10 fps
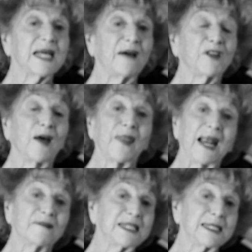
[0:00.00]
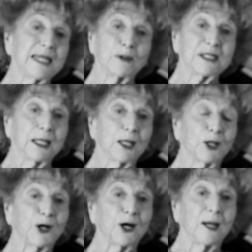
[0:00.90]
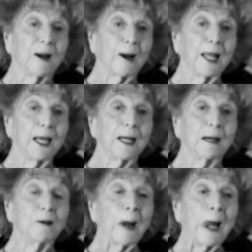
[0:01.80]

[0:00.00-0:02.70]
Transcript: I've done that ever since I was a little girl, you know?